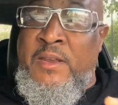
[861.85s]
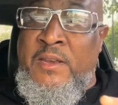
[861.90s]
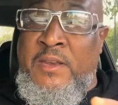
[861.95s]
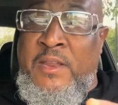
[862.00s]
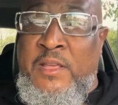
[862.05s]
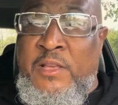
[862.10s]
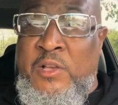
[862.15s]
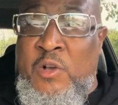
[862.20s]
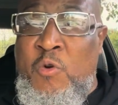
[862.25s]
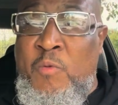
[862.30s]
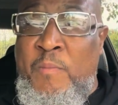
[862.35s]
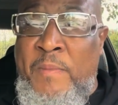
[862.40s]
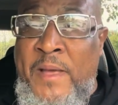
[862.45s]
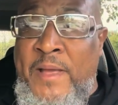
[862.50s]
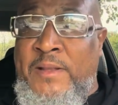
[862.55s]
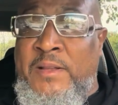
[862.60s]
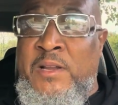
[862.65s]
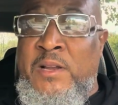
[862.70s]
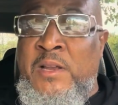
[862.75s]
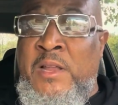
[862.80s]
They go
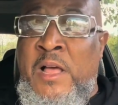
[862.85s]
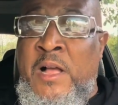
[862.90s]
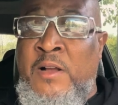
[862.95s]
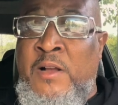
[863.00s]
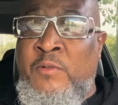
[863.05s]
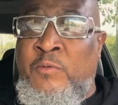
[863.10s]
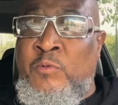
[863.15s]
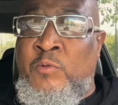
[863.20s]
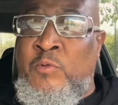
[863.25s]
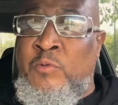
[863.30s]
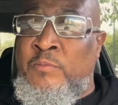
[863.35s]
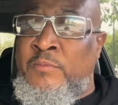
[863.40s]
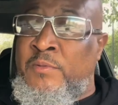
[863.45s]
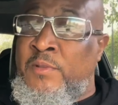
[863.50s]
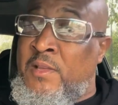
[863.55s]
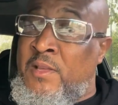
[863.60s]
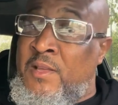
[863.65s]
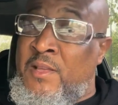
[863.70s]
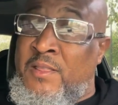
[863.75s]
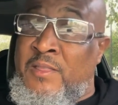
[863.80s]
back to the locker room.
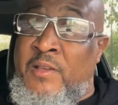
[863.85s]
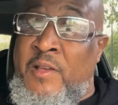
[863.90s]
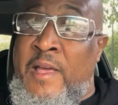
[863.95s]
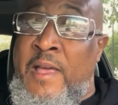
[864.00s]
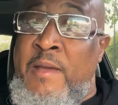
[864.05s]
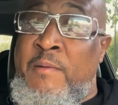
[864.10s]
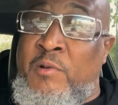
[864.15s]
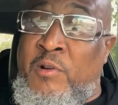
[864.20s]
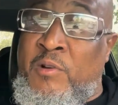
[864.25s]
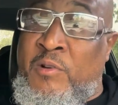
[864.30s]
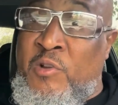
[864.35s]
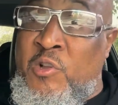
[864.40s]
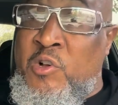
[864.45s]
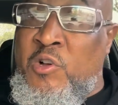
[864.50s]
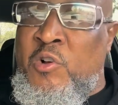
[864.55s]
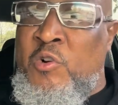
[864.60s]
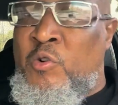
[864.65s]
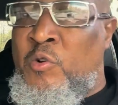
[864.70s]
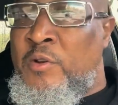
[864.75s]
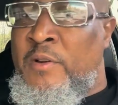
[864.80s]
They're able to
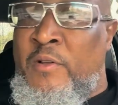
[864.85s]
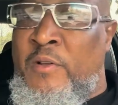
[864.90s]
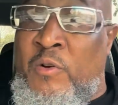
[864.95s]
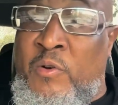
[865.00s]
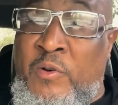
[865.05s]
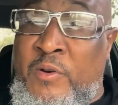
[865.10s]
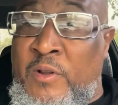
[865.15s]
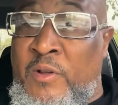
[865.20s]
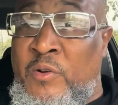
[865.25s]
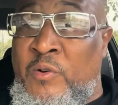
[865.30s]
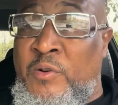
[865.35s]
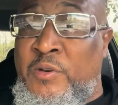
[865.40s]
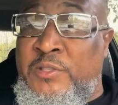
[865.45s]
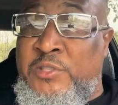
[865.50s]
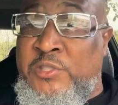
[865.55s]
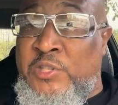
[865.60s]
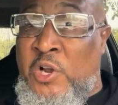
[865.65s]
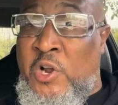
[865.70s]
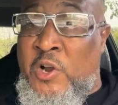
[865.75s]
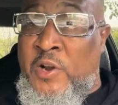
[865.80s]
look on a
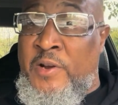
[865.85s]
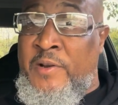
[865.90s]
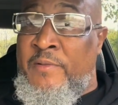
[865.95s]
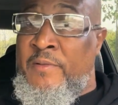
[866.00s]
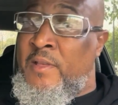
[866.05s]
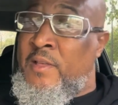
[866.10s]
chart.